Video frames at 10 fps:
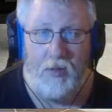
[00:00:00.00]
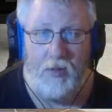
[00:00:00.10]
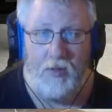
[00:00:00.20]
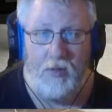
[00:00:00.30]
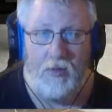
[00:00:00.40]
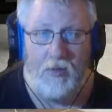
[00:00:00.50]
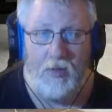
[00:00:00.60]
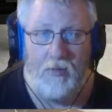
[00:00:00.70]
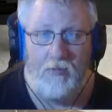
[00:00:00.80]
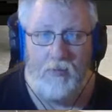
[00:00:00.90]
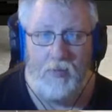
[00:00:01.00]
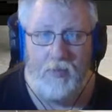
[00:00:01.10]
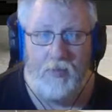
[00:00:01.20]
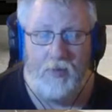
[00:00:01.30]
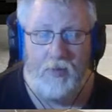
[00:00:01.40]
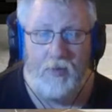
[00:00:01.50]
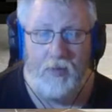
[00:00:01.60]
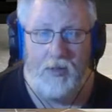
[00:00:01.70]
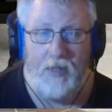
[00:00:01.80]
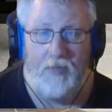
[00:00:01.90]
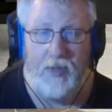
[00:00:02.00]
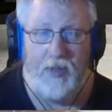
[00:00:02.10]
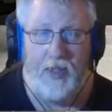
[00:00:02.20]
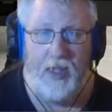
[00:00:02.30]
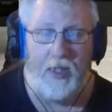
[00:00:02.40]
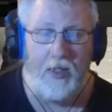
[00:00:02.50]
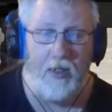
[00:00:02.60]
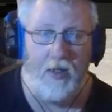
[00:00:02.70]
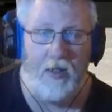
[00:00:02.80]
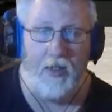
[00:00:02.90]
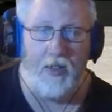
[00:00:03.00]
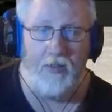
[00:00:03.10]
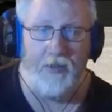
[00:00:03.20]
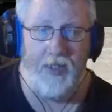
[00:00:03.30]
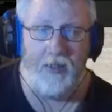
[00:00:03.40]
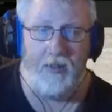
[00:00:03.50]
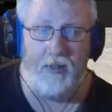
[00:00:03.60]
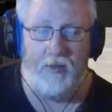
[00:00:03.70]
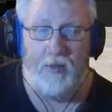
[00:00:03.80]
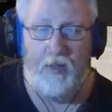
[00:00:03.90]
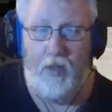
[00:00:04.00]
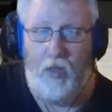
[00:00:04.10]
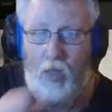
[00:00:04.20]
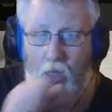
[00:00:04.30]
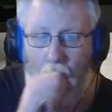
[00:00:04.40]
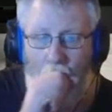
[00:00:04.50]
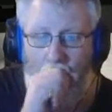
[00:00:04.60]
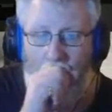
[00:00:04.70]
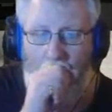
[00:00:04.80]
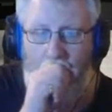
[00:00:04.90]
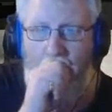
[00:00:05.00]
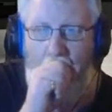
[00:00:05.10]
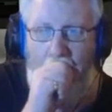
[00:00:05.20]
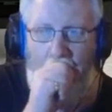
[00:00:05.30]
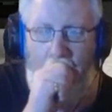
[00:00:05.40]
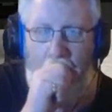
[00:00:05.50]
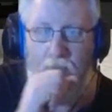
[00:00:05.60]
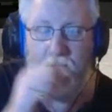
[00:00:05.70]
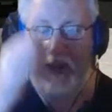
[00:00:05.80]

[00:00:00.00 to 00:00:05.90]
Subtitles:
No, he seemed to think he could cut that, I think. But as I